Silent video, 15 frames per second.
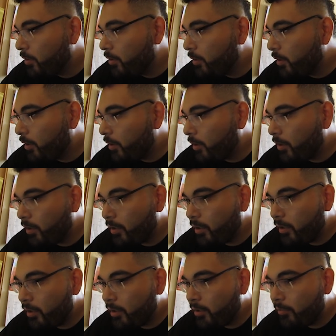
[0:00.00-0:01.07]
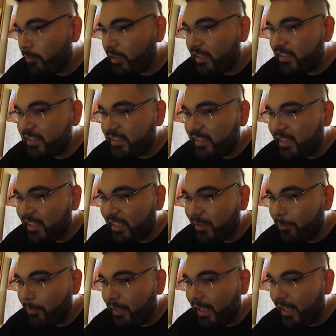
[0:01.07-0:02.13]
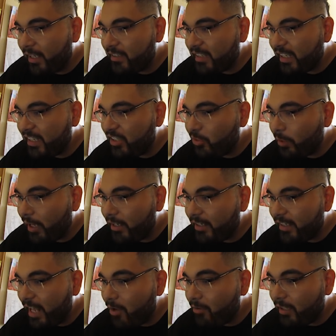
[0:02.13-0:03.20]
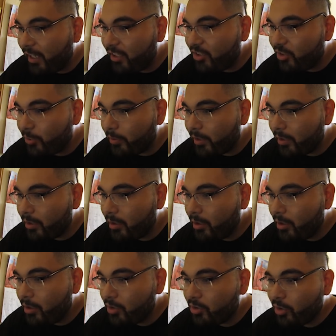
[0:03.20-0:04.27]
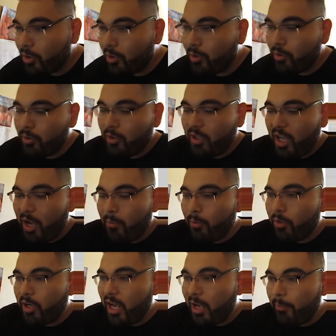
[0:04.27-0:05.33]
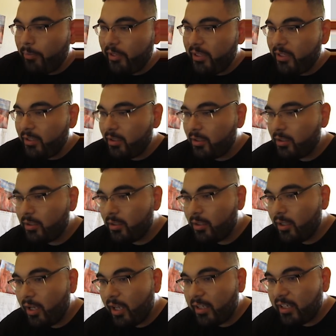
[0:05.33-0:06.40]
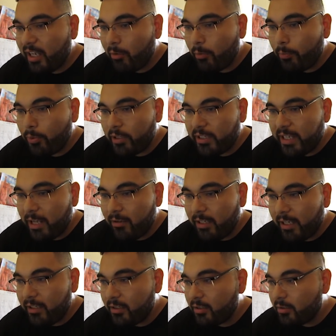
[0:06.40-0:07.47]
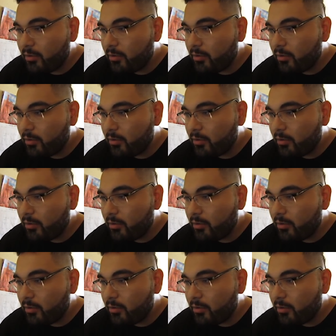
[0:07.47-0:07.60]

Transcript: But here's the thing, it blends. I need to add an outline to it. So I will copy it, and then I will put an outline